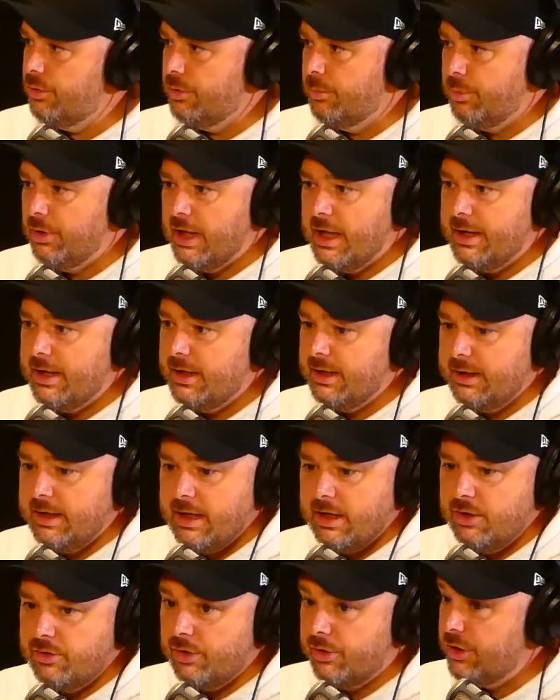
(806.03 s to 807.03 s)
planning and
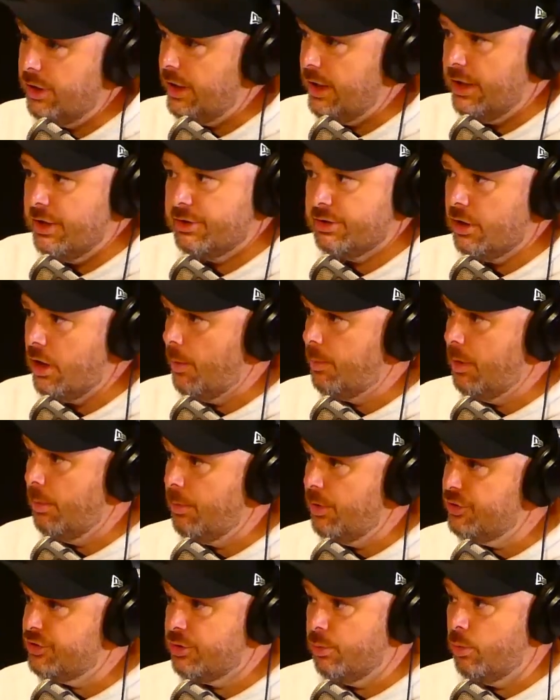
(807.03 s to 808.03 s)
get it done, and then it's a couple of
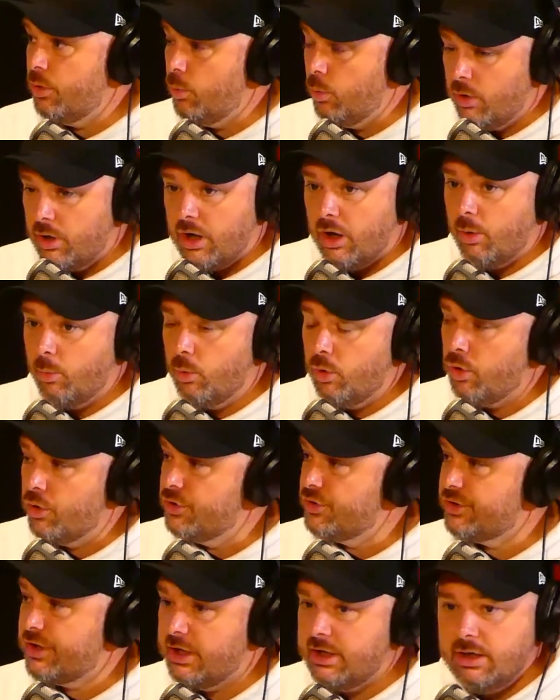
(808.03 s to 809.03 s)
months and we're
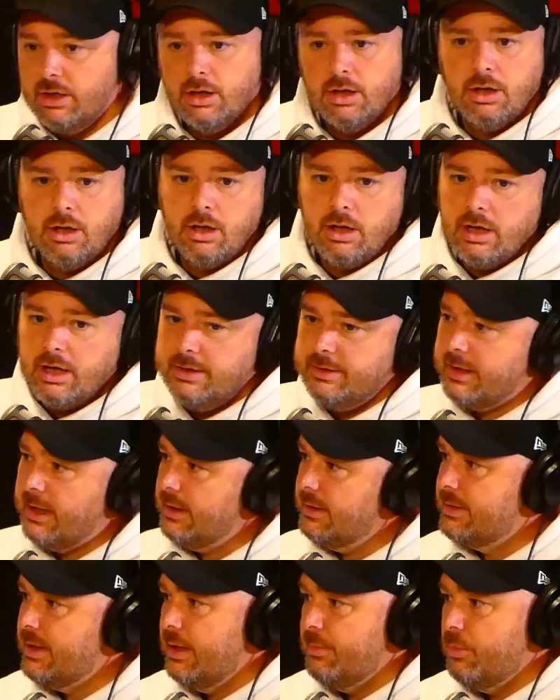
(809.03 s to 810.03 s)
on site, and
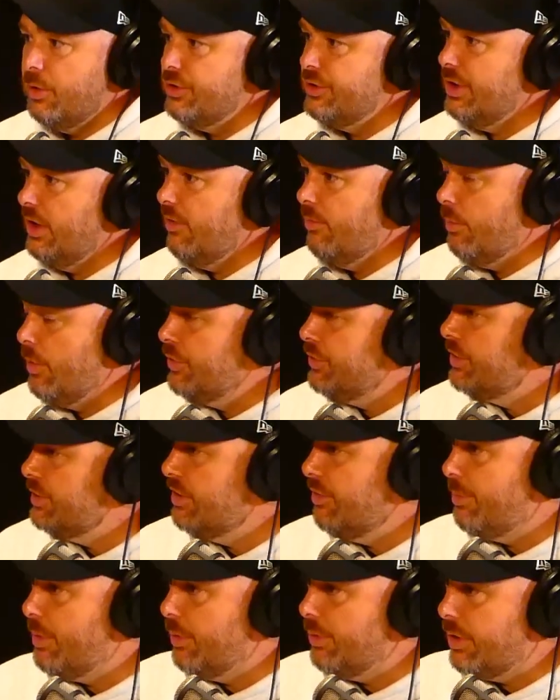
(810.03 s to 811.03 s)
9, 10 months, 11 months, and
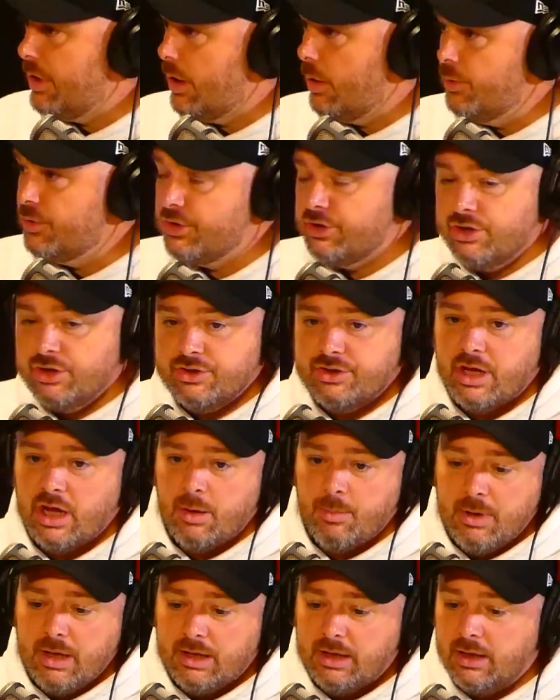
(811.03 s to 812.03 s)
you built your house and you're
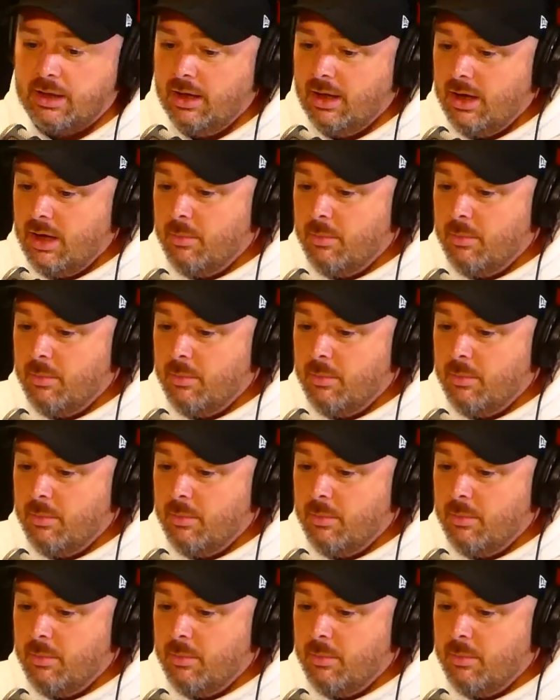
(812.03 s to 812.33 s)
starting to make it.